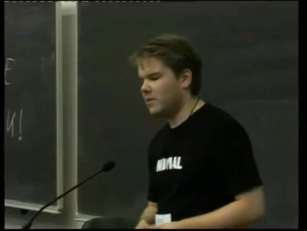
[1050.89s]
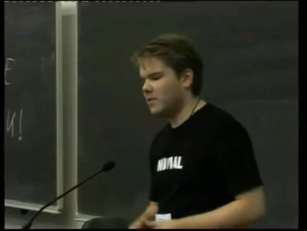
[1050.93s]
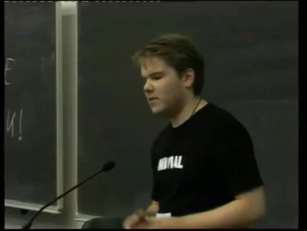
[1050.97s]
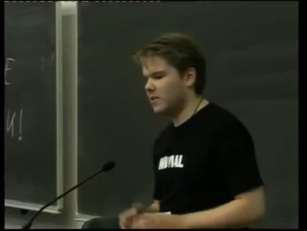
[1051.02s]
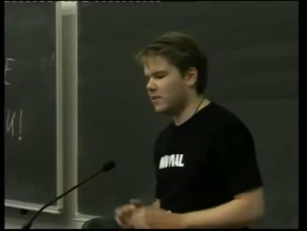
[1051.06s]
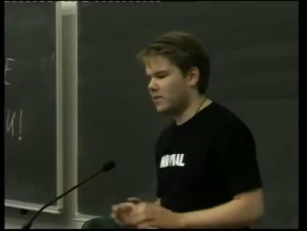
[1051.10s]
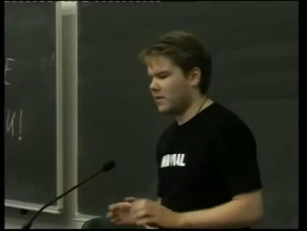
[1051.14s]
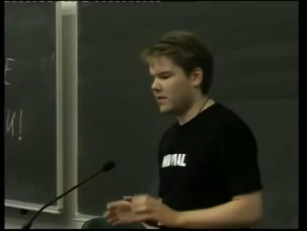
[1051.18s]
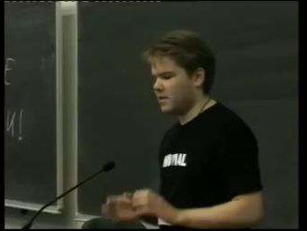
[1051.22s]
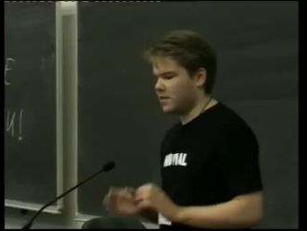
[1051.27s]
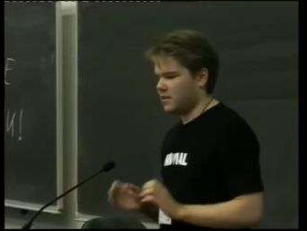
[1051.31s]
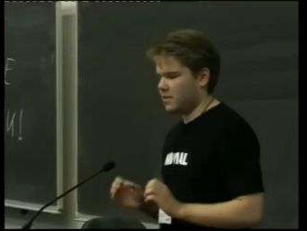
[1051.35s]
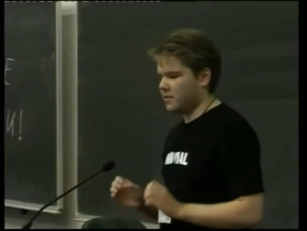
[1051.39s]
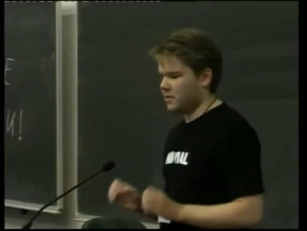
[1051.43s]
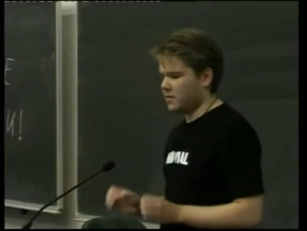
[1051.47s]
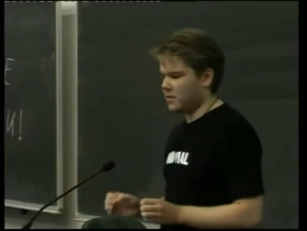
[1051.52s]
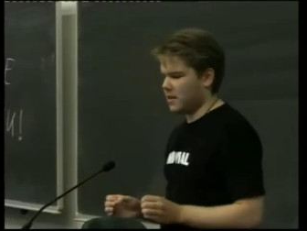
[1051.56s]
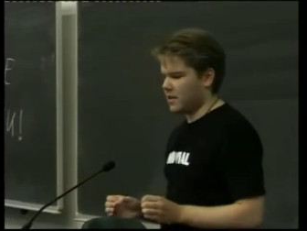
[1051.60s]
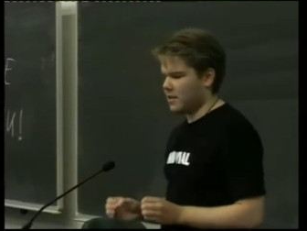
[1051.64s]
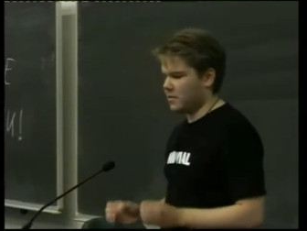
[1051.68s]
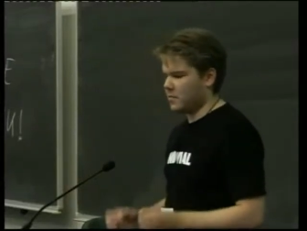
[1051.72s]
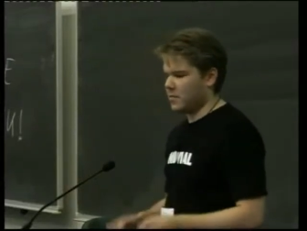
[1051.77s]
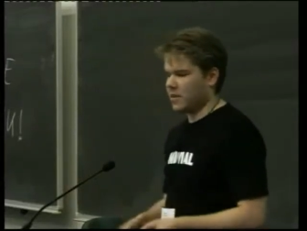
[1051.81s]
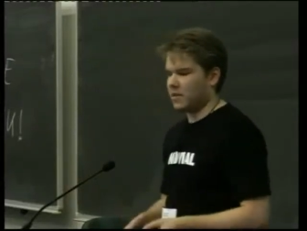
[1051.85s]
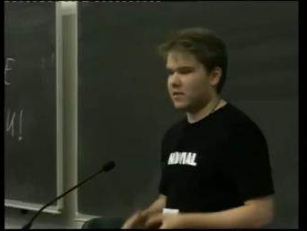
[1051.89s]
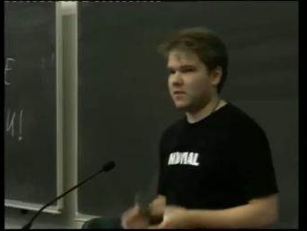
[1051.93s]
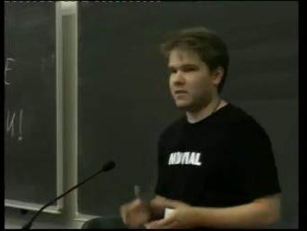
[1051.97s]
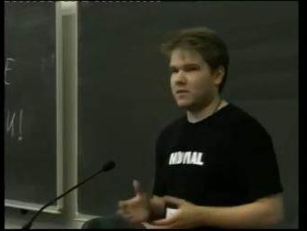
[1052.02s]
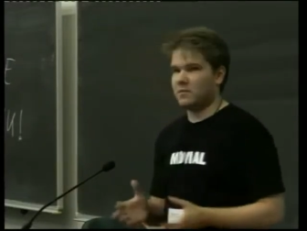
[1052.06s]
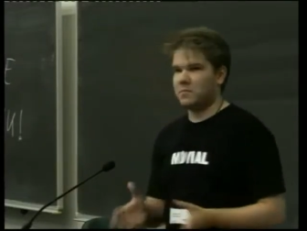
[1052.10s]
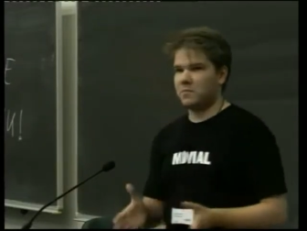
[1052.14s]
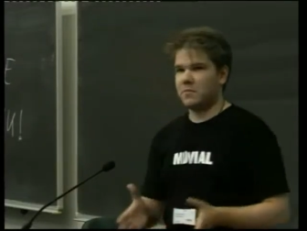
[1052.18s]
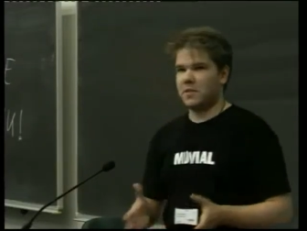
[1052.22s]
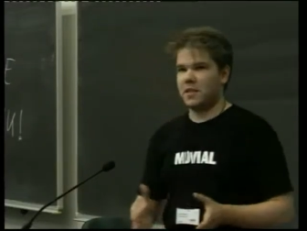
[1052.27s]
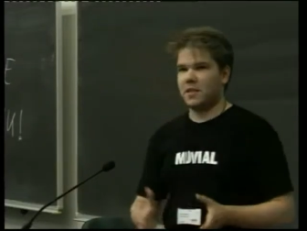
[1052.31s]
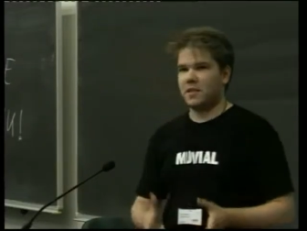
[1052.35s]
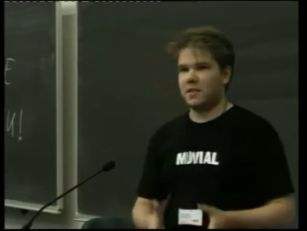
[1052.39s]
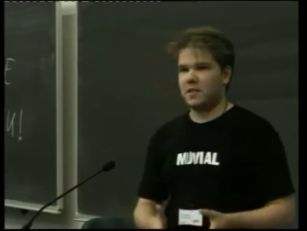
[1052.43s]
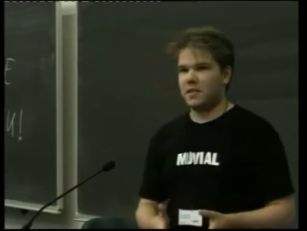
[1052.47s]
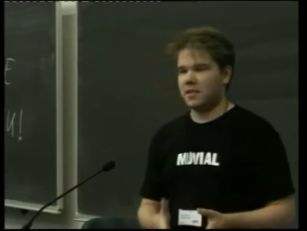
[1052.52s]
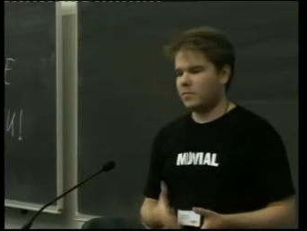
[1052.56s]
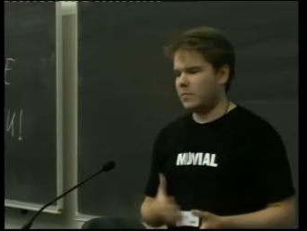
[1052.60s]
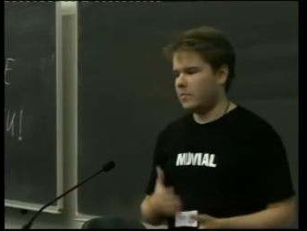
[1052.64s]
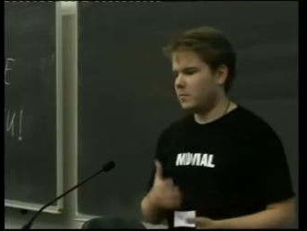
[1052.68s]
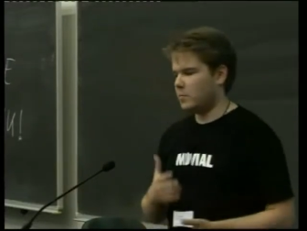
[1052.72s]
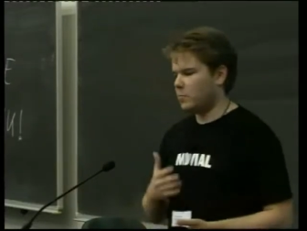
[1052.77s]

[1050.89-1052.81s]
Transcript: doc is useless because there's this